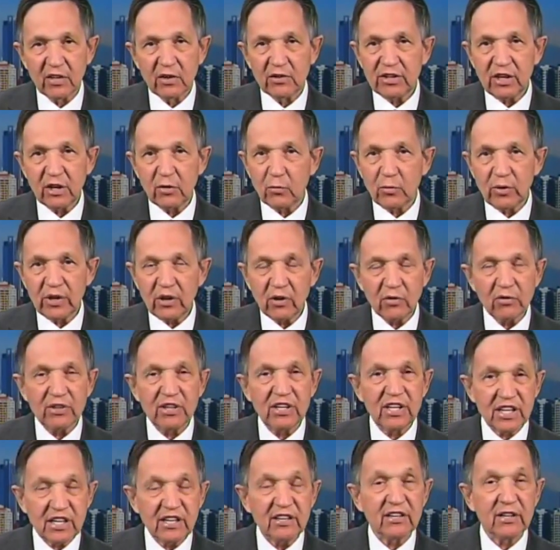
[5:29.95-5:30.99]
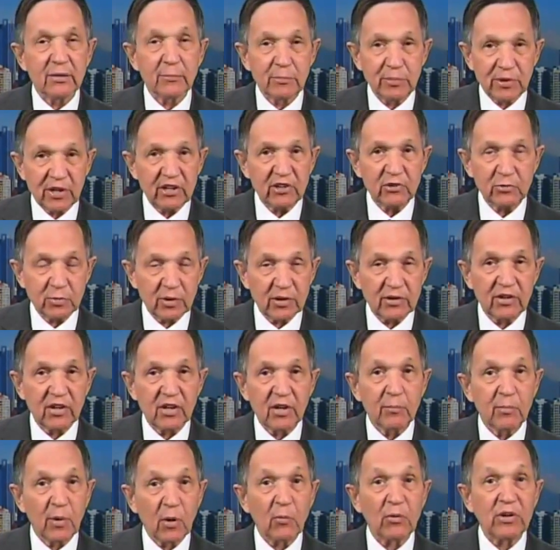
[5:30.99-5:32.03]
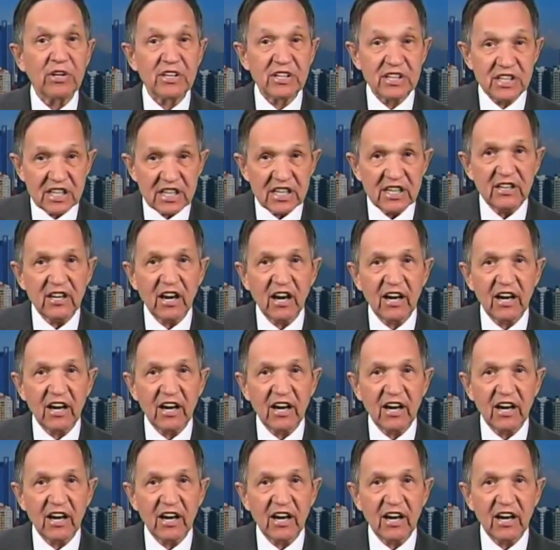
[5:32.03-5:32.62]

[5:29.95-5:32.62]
You know, we don't need an impeachment, but we need